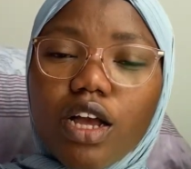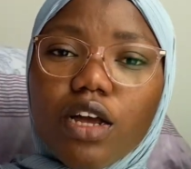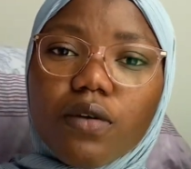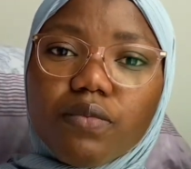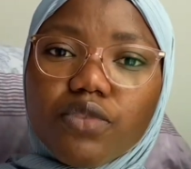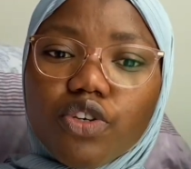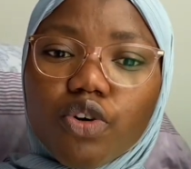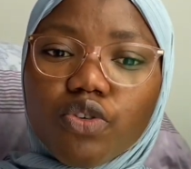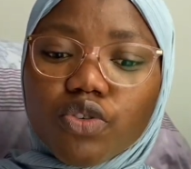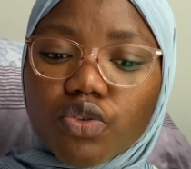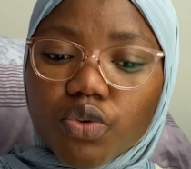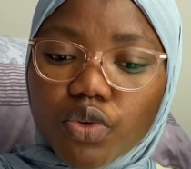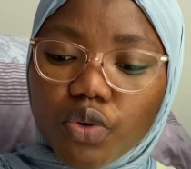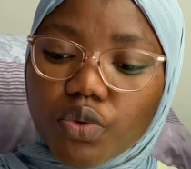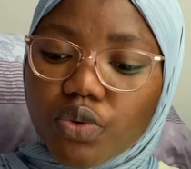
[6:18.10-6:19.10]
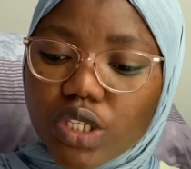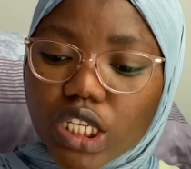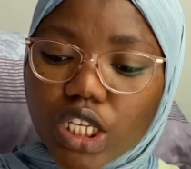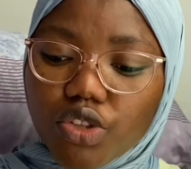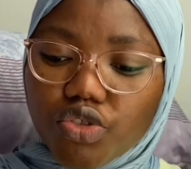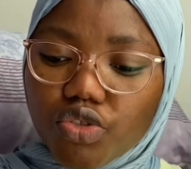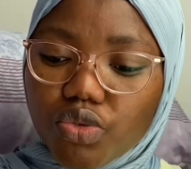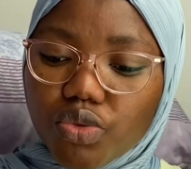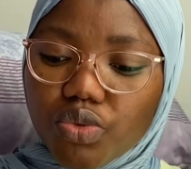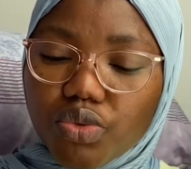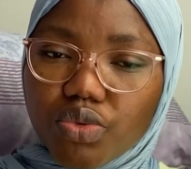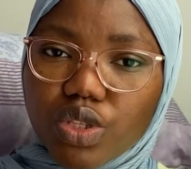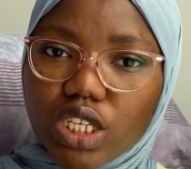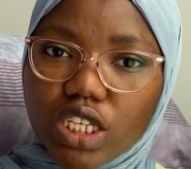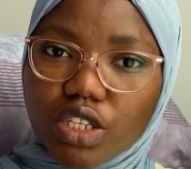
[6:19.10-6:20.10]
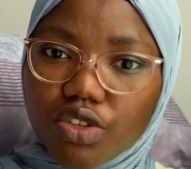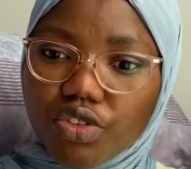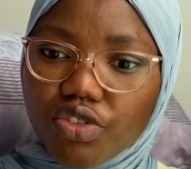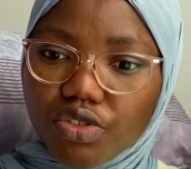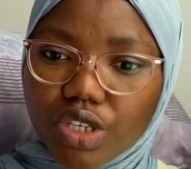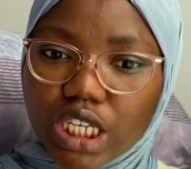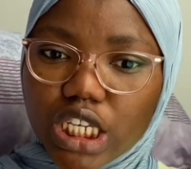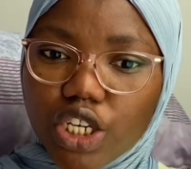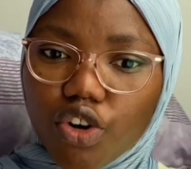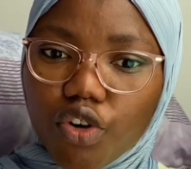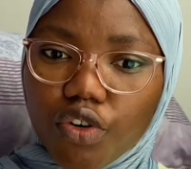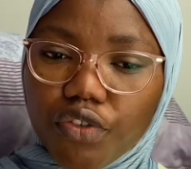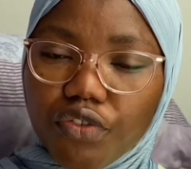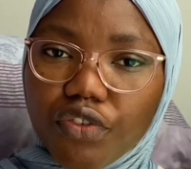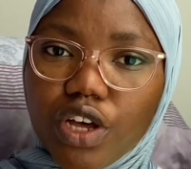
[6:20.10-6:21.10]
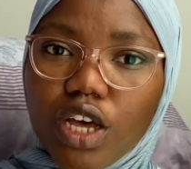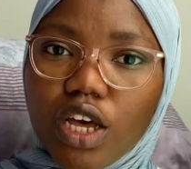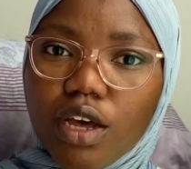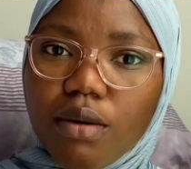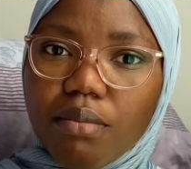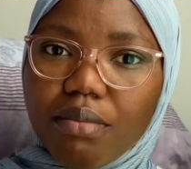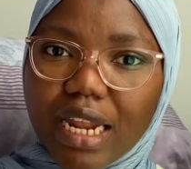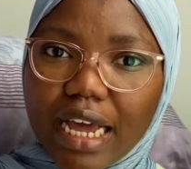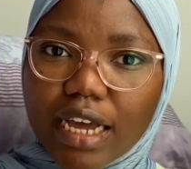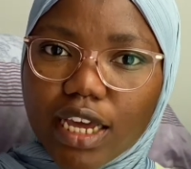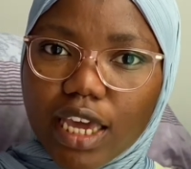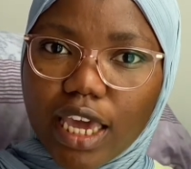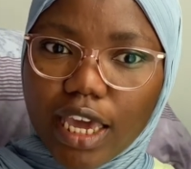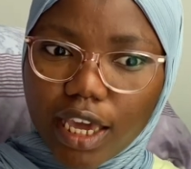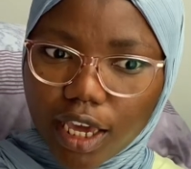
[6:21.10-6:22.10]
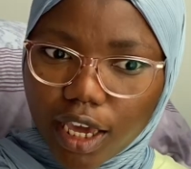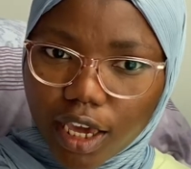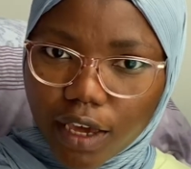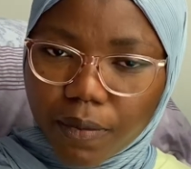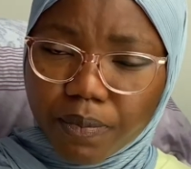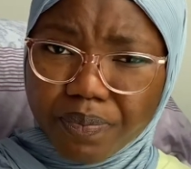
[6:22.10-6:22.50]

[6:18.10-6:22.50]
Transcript: She also goes into the history of Black hair care